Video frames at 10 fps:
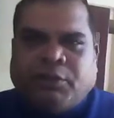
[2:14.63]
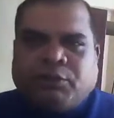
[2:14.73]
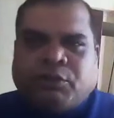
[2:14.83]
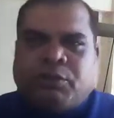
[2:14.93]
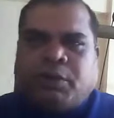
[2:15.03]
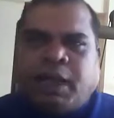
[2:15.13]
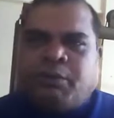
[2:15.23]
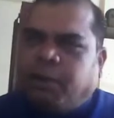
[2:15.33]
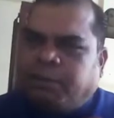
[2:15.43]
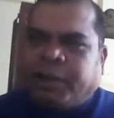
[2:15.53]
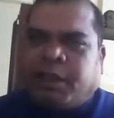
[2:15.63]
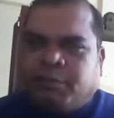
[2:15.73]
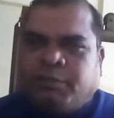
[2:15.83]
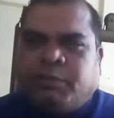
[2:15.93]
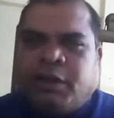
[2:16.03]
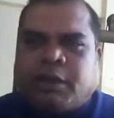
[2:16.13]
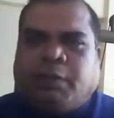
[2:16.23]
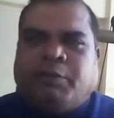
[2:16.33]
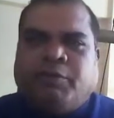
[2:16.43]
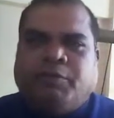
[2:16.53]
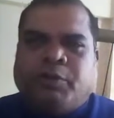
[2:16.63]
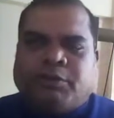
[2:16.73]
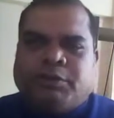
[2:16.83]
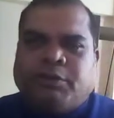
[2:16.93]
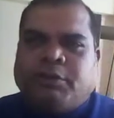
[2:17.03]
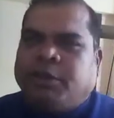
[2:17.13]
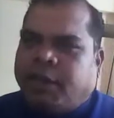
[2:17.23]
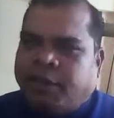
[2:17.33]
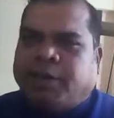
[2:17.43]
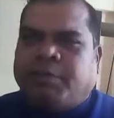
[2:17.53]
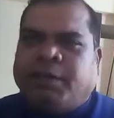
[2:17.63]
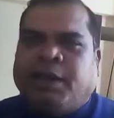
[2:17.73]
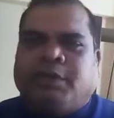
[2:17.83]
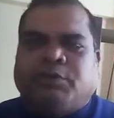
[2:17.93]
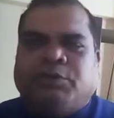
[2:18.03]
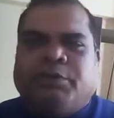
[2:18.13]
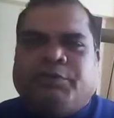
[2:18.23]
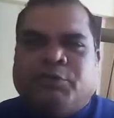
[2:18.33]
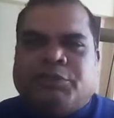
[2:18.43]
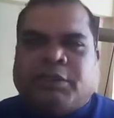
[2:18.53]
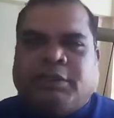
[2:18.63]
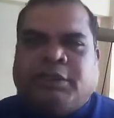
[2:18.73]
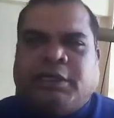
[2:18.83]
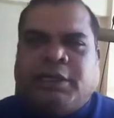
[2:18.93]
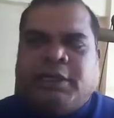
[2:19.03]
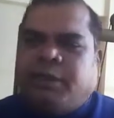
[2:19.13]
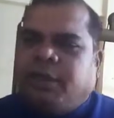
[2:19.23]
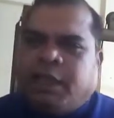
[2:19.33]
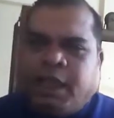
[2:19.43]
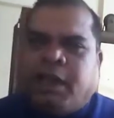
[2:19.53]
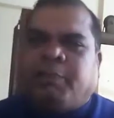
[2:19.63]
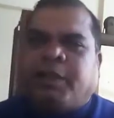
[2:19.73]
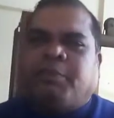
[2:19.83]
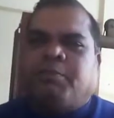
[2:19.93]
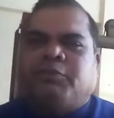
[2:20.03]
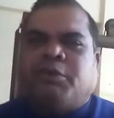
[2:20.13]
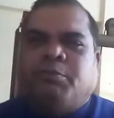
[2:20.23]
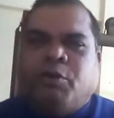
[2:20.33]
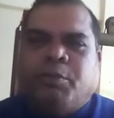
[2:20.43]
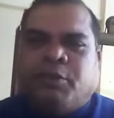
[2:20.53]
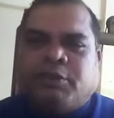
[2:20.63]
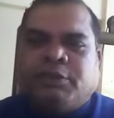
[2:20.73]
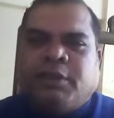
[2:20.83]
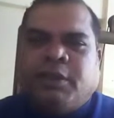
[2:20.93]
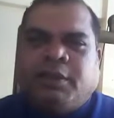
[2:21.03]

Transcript: So I will pick up a couple of books. And then I'm heading to a few cities in India. I'll pick up some more books.